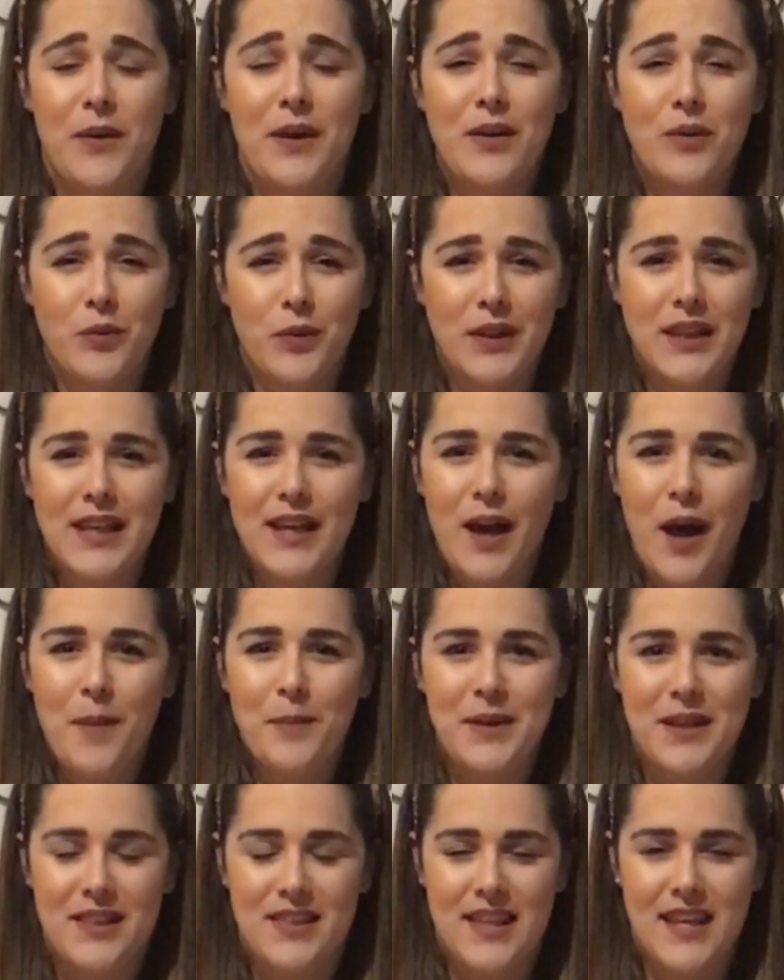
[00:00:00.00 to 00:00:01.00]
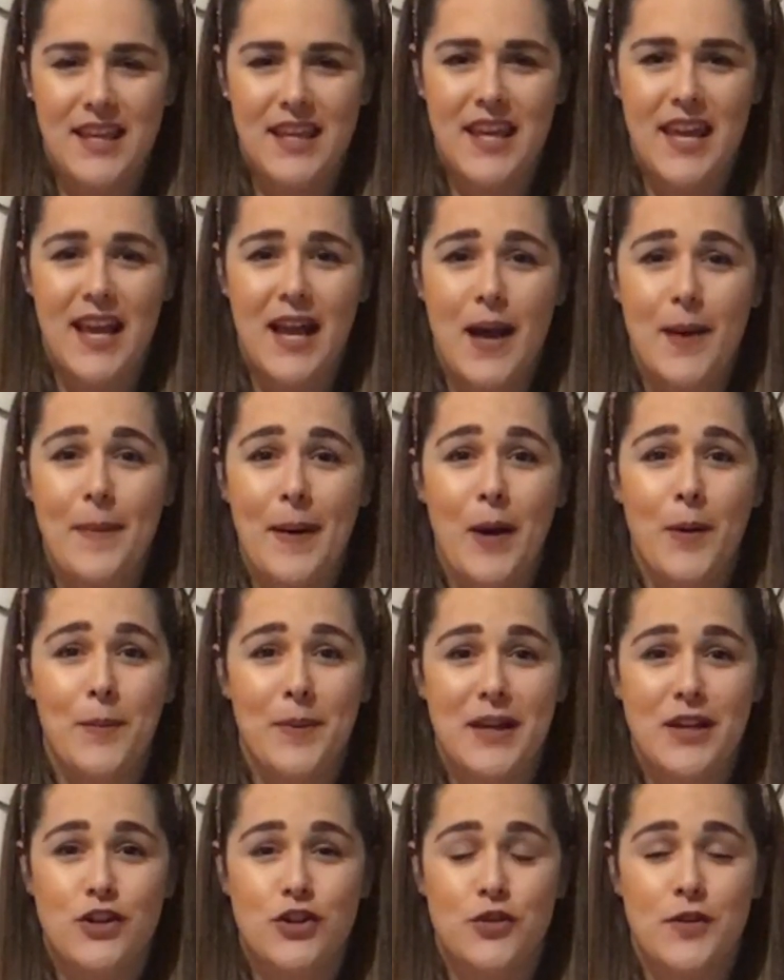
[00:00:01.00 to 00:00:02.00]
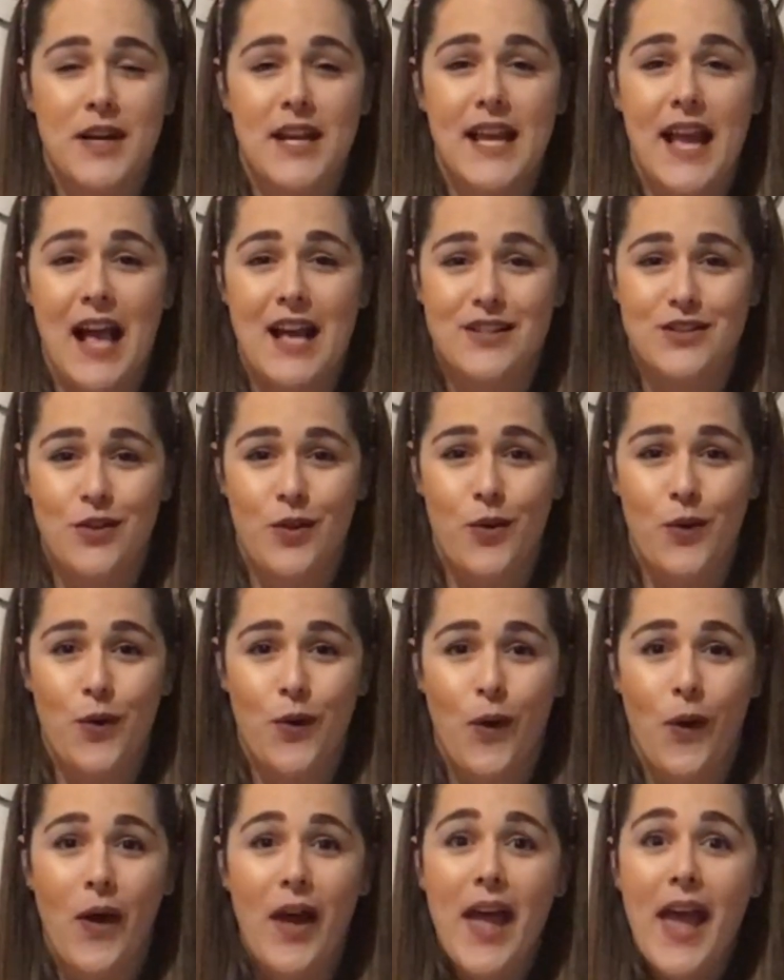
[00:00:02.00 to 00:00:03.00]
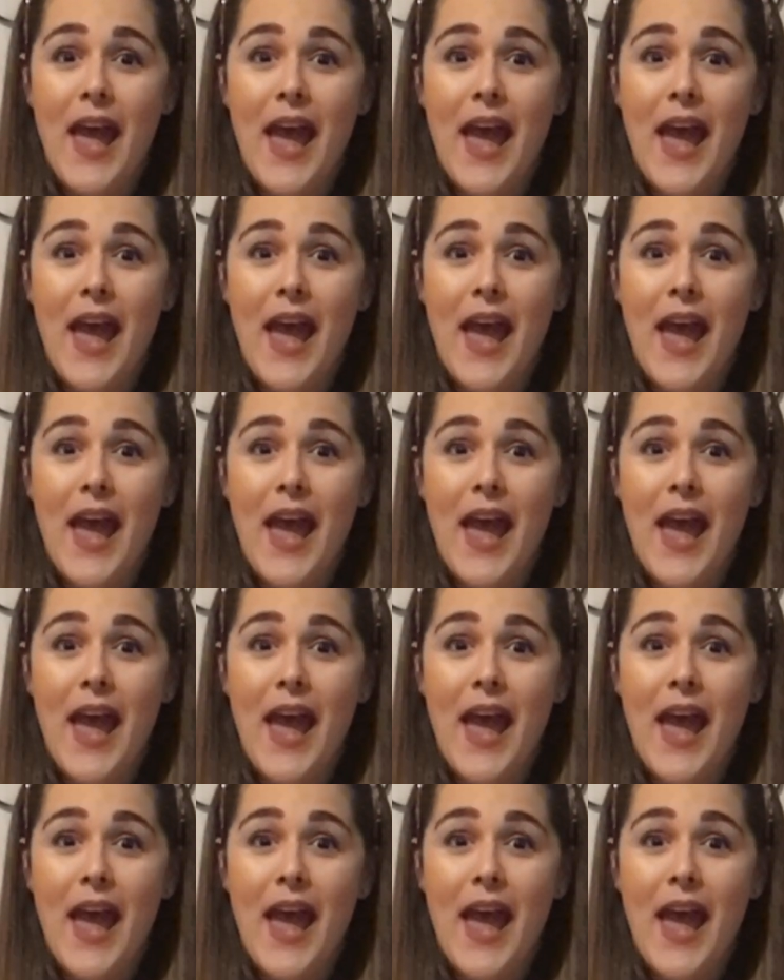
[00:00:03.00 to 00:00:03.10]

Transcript: it really got me thinking about pin trading as a whole